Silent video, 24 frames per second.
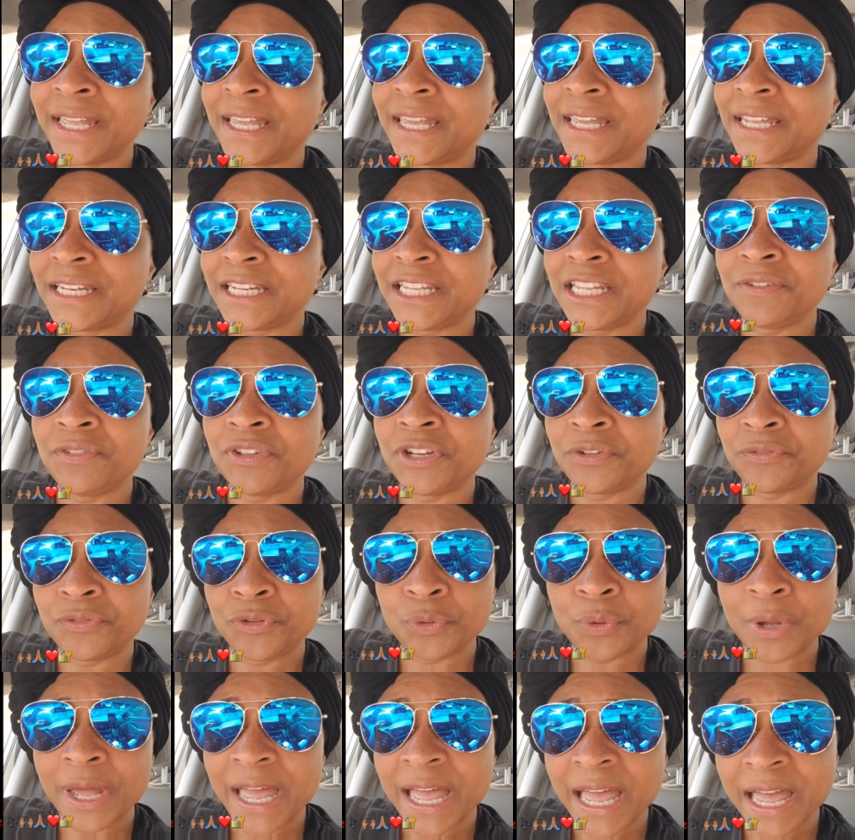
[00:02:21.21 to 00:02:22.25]
And even if
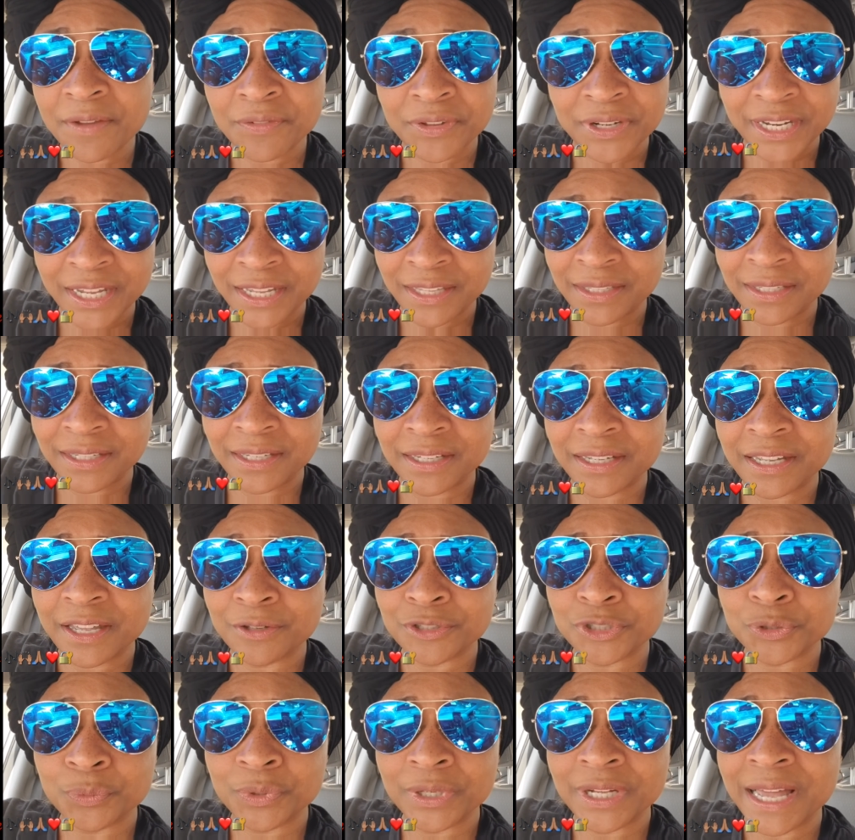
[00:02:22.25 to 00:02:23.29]
you haven't had the
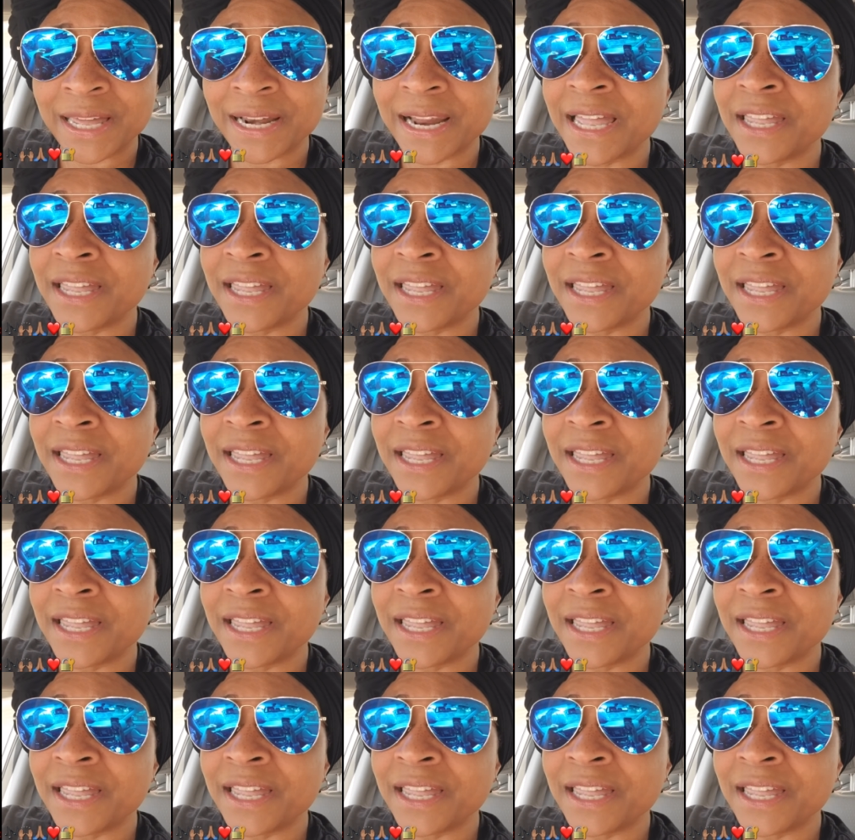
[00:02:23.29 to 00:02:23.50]
encounter with God,